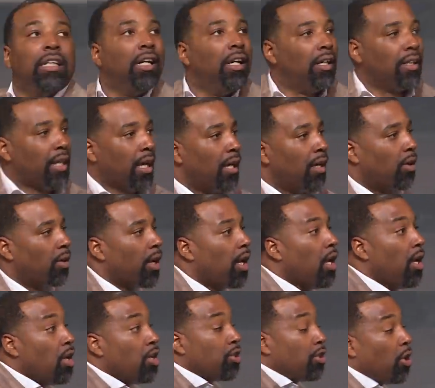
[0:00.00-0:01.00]
Okay.
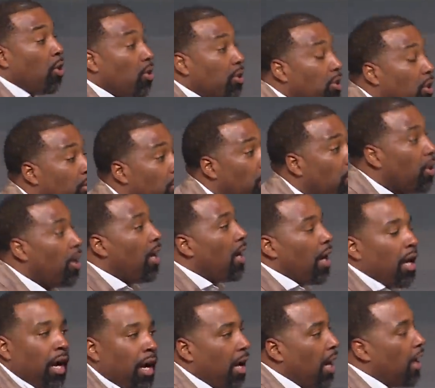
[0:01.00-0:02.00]
So, so, so,
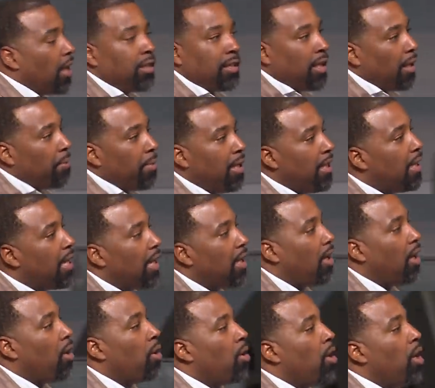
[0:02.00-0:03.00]
right, uh, let me leave that alone.